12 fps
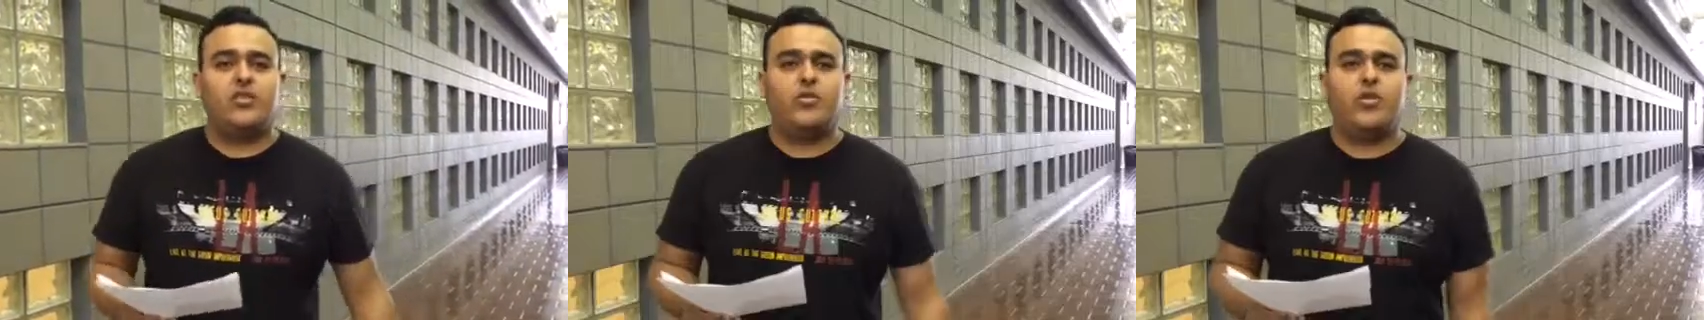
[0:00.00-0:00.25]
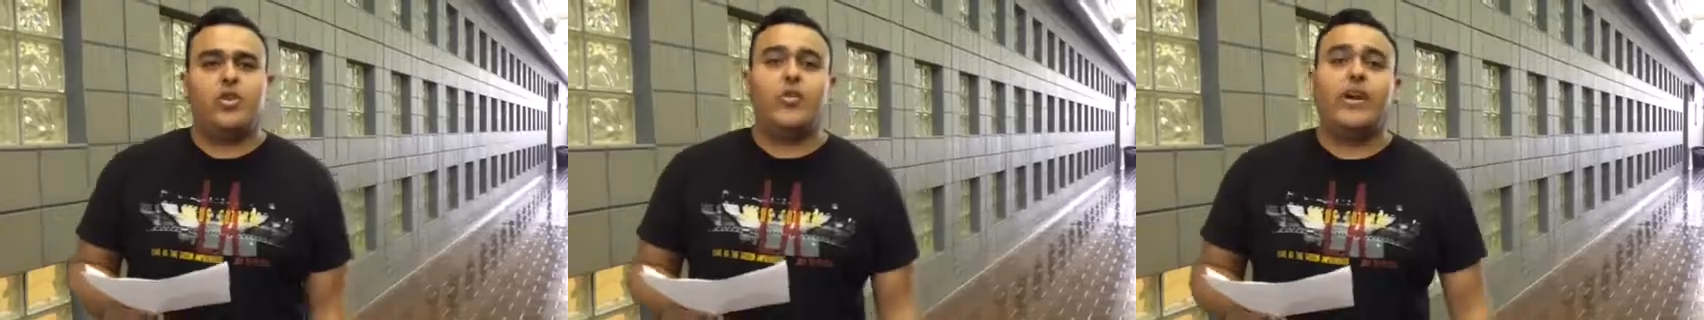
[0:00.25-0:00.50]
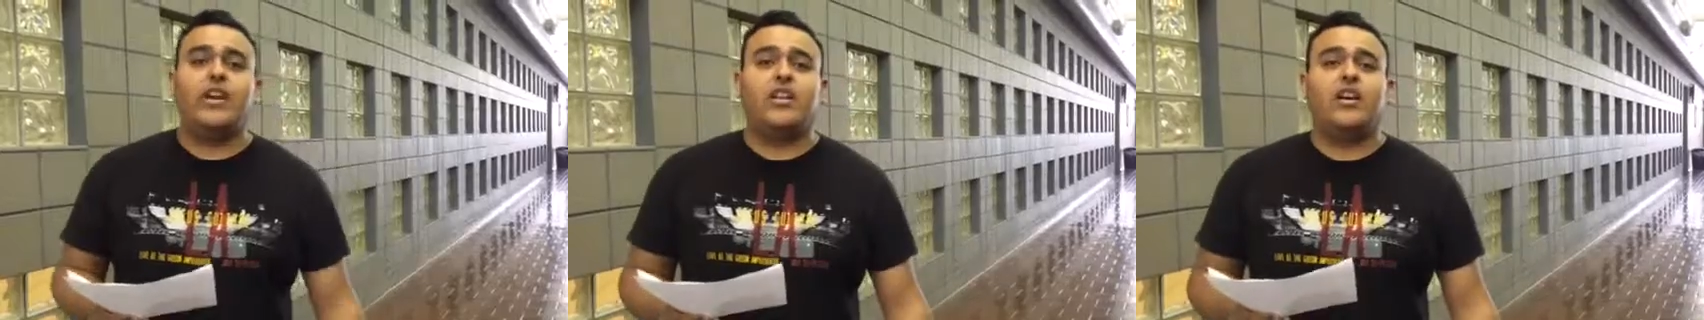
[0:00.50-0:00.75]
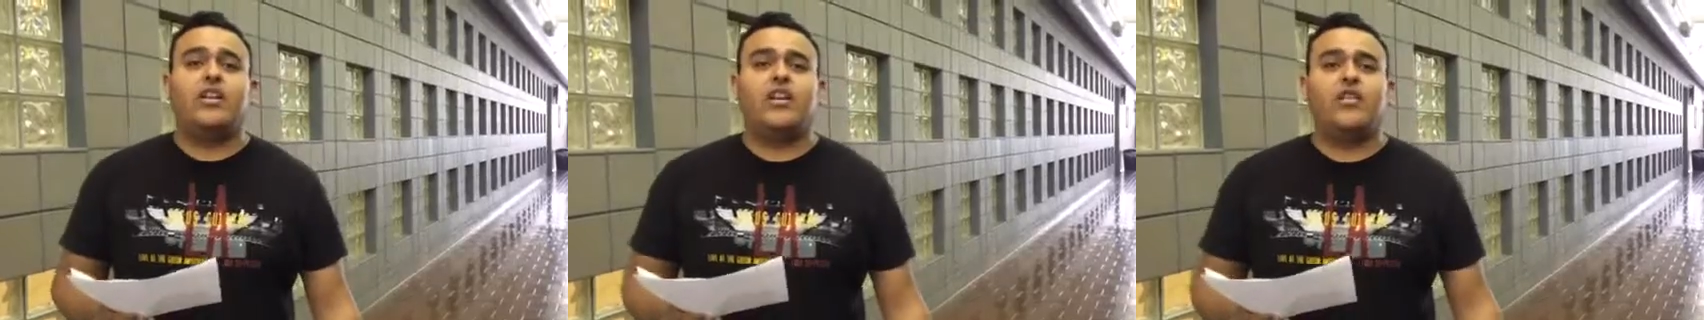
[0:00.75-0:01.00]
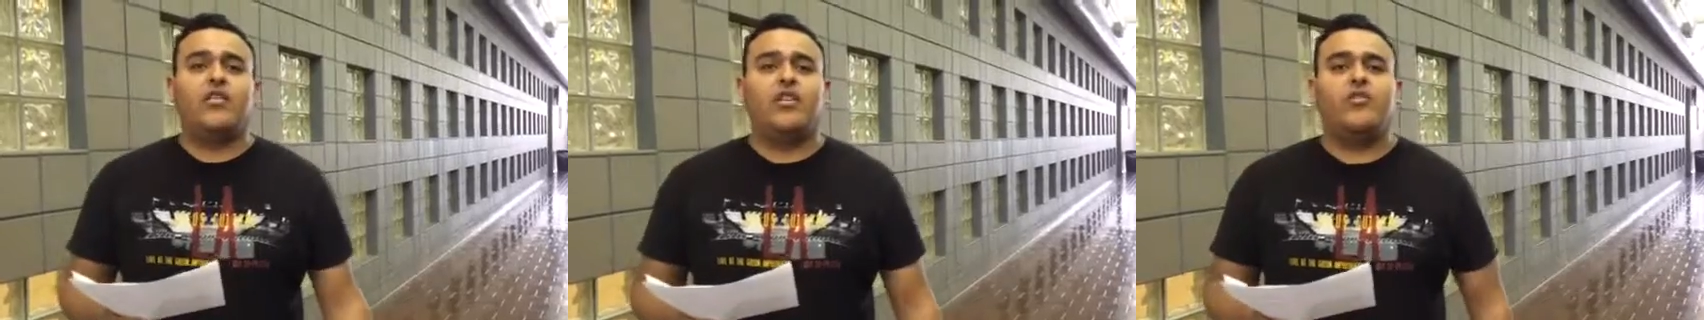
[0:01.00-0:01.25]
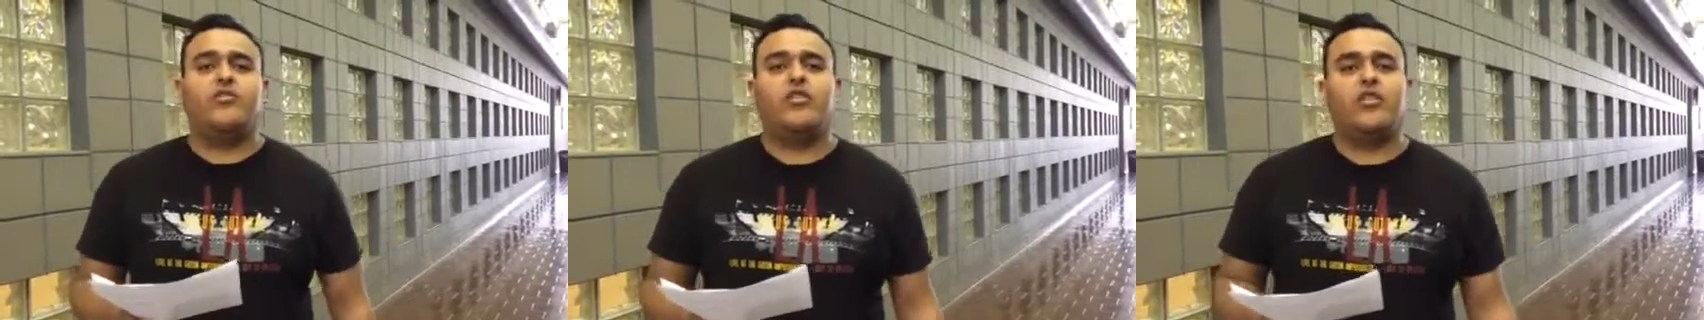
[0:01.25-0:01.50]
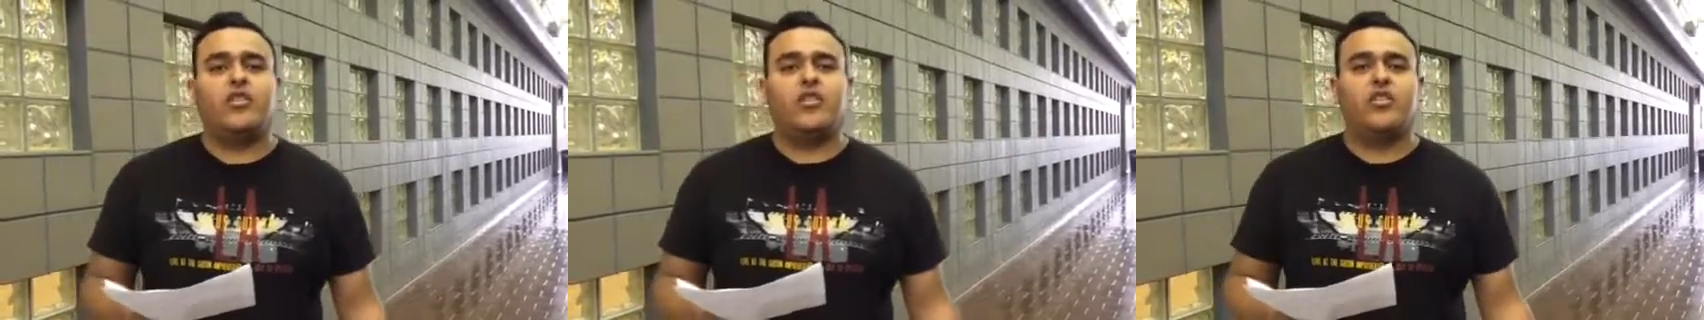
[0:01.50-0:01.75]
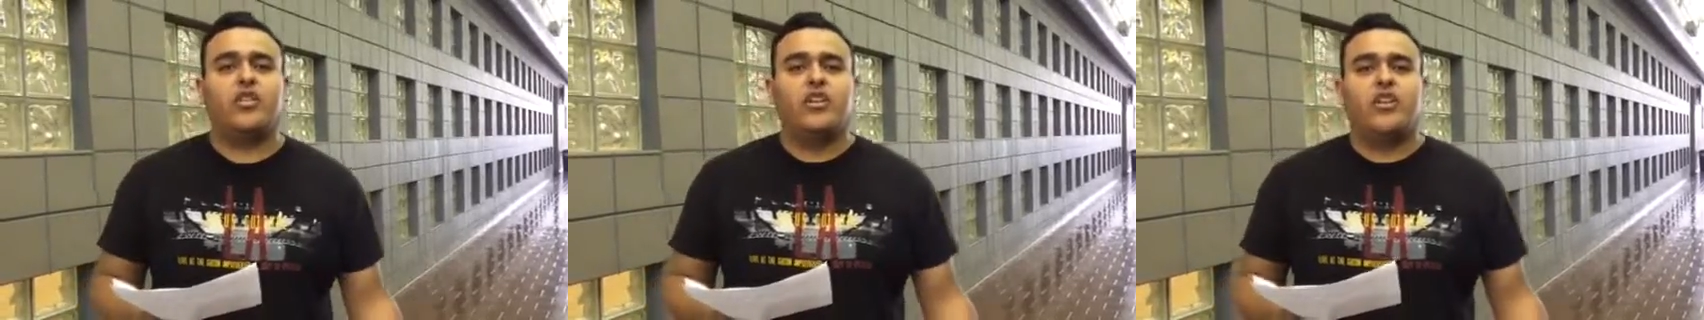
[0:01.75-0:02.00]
you weigh a lot of your